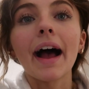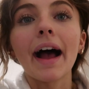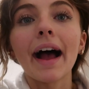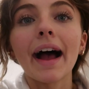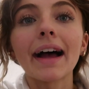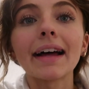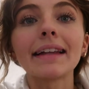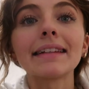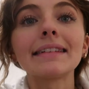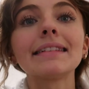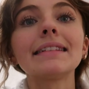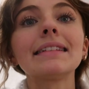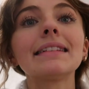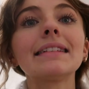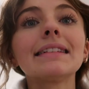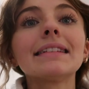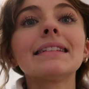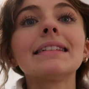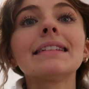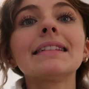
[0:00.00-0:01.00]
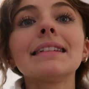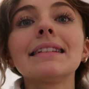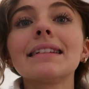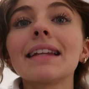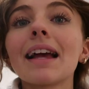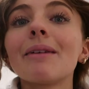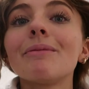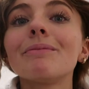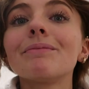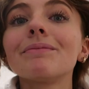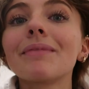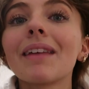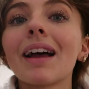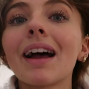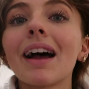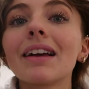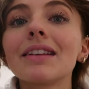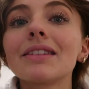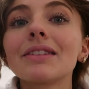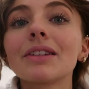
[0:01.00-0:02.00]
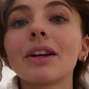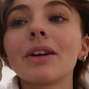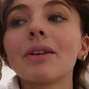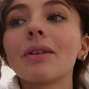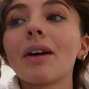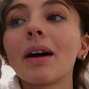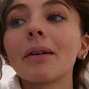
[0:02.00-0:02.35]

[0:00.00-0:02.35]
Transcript: And yeah, so